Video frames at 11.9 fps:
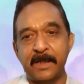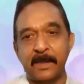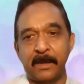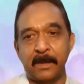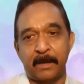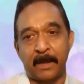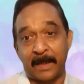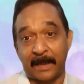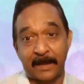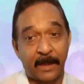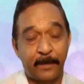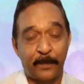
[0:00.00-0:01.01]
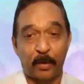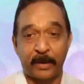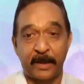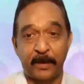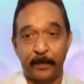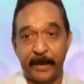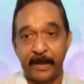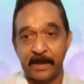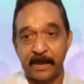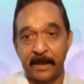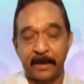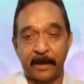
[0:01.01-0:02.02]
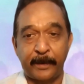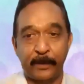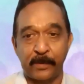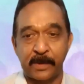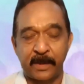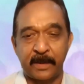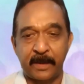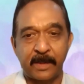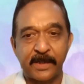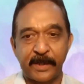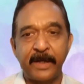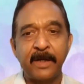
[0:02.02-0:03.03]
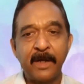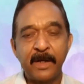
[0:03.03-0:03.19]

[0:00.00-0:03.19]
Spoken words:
other important beats in the news industry.